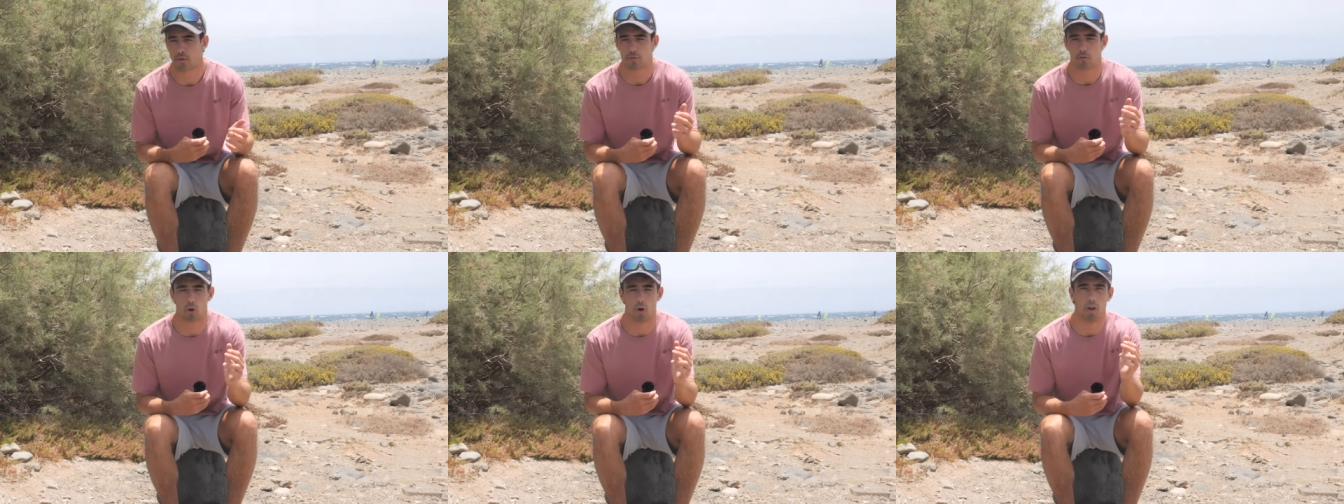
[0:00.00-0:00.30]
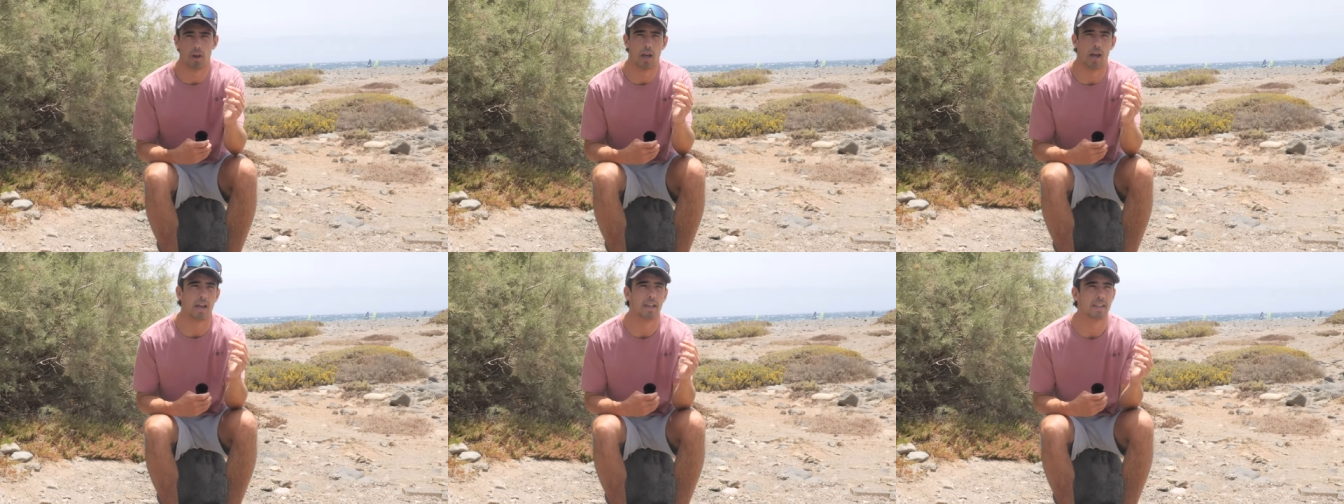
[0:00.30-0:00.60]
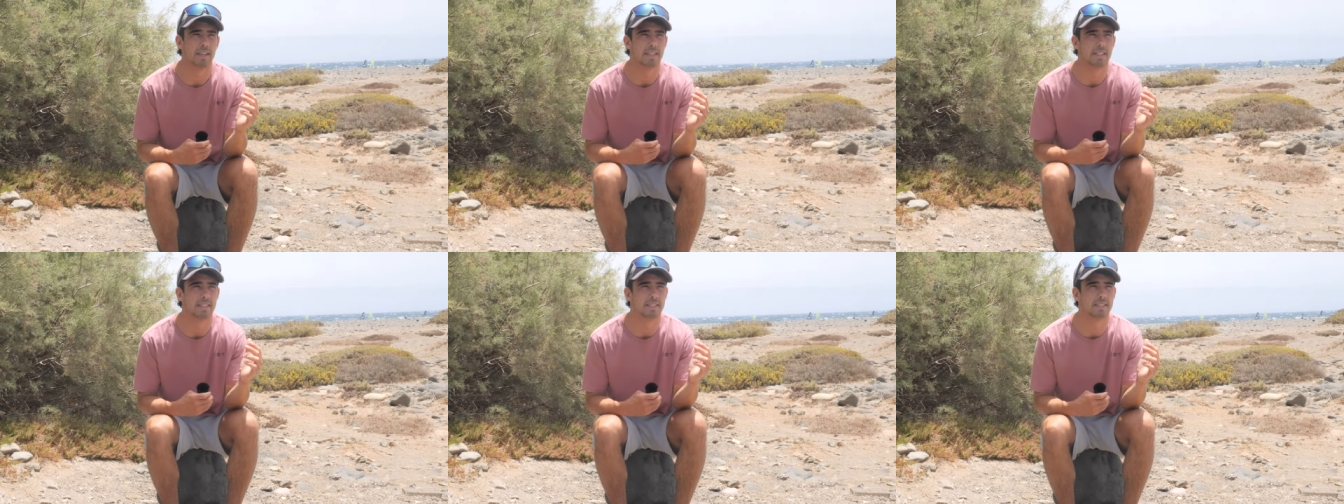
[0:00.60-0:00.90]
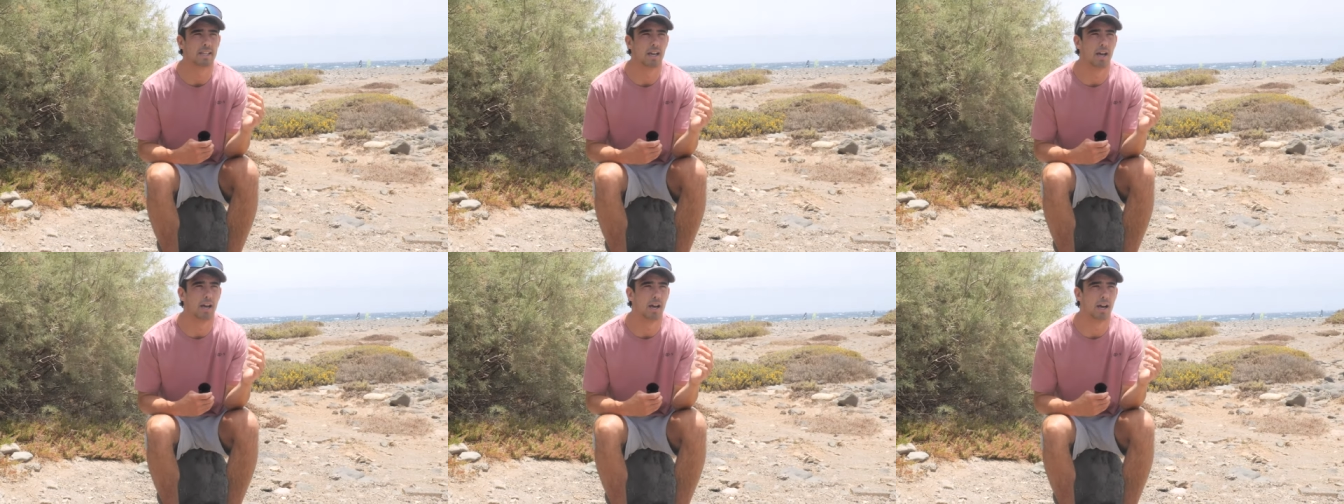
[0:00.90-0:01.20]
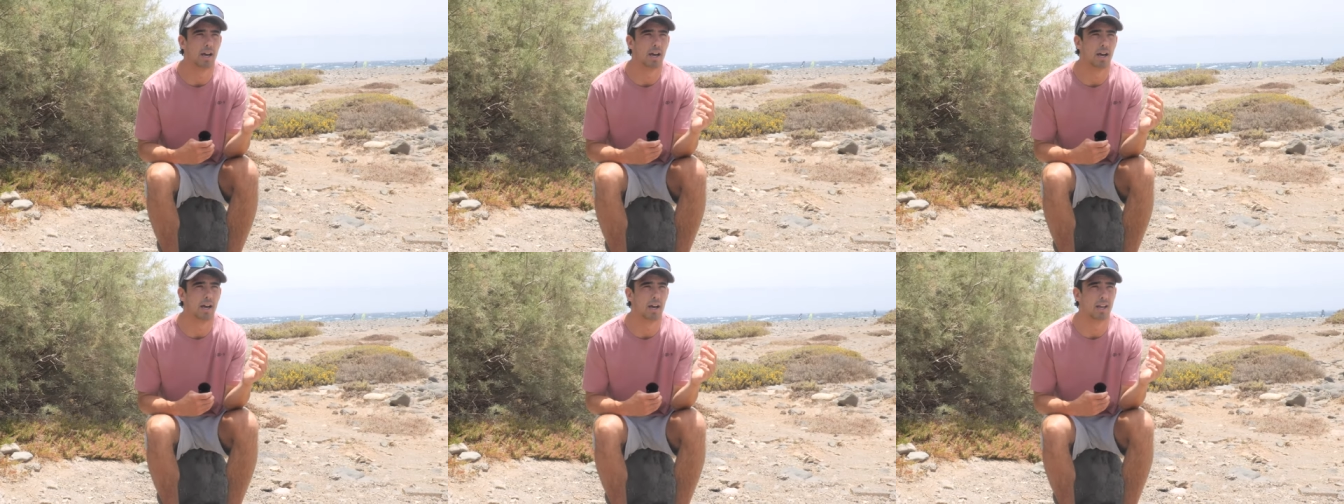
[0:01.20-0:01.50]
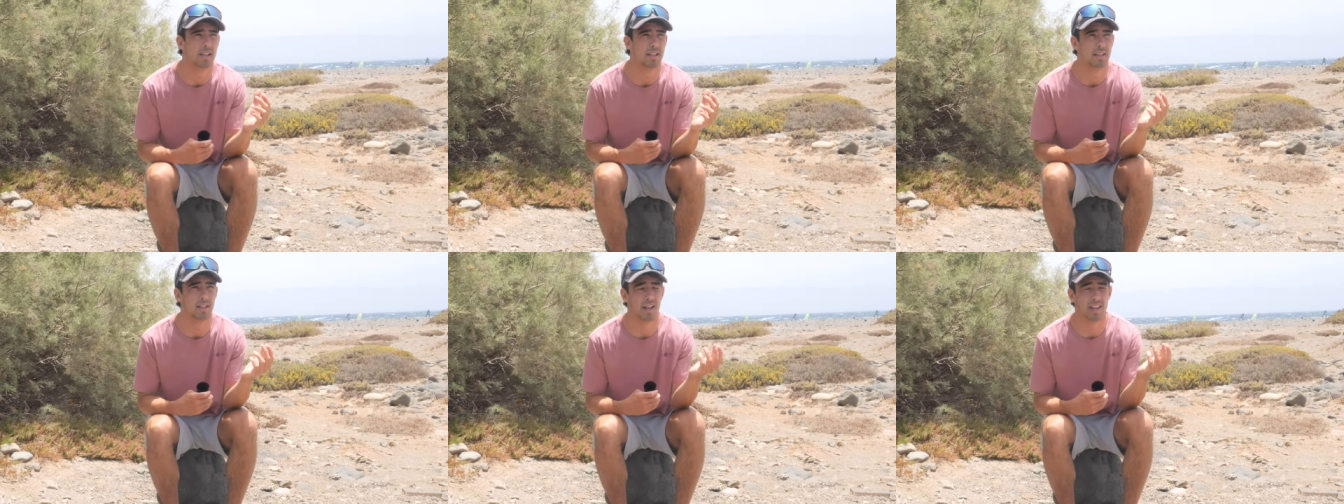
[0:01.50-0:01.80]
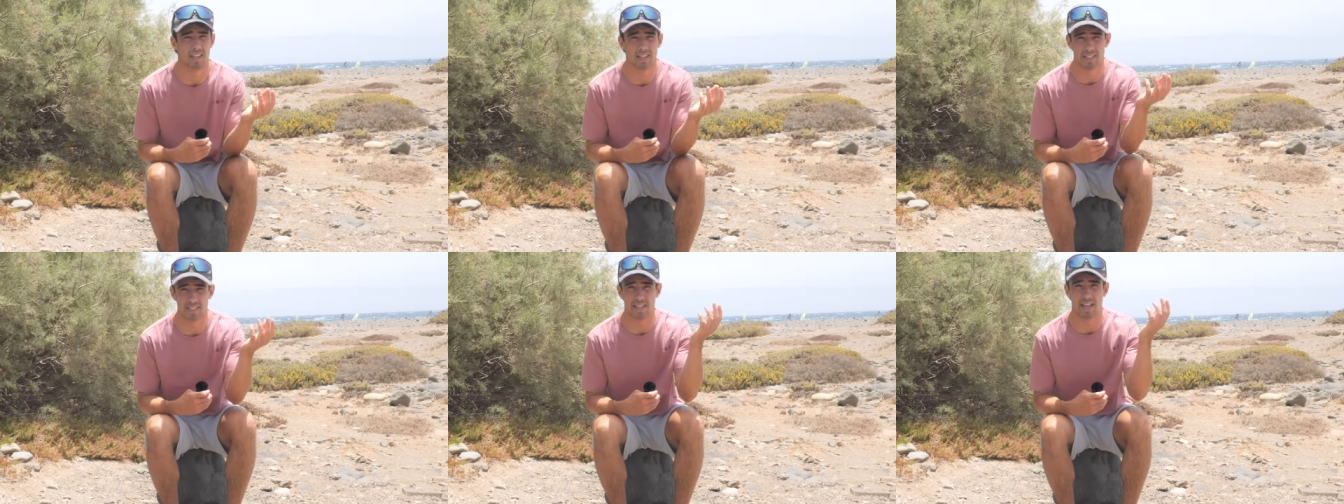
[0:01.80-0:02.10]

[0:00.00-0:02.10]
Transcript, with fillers: We've got like this uh, like this